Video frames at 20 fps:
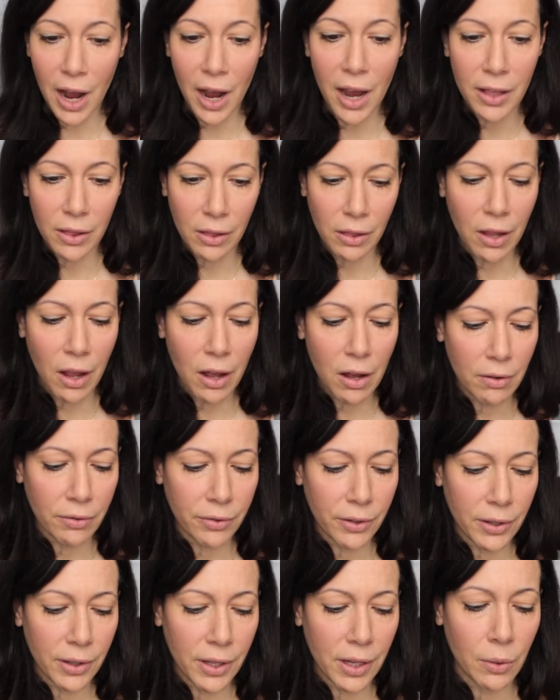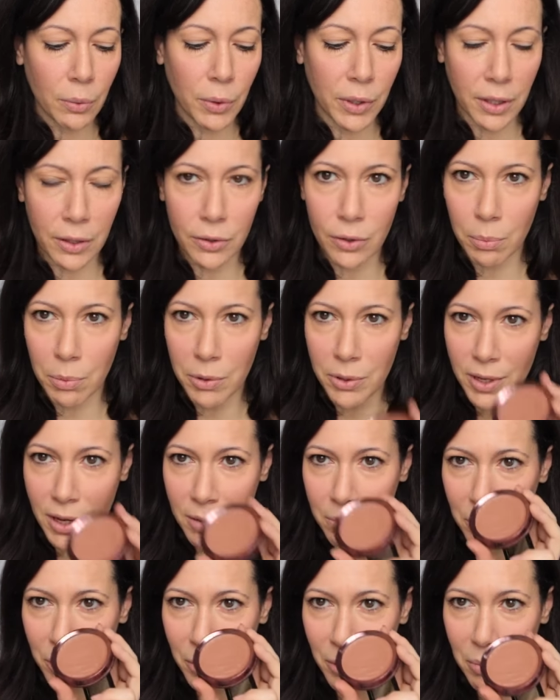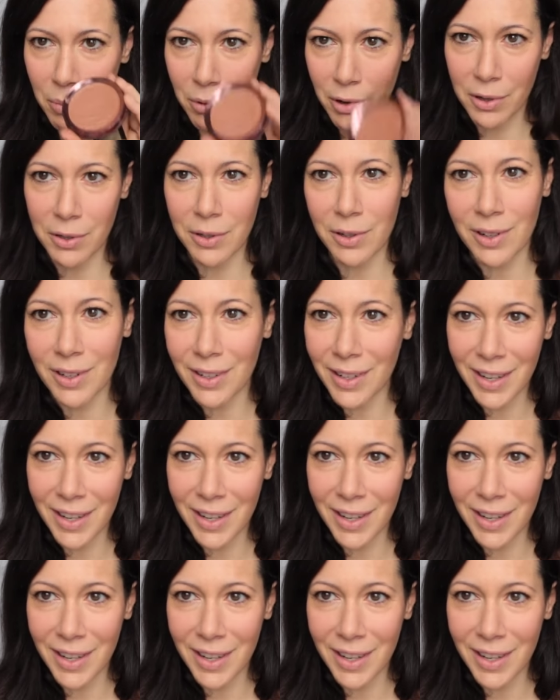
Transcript: I love the 100% pure bronzer.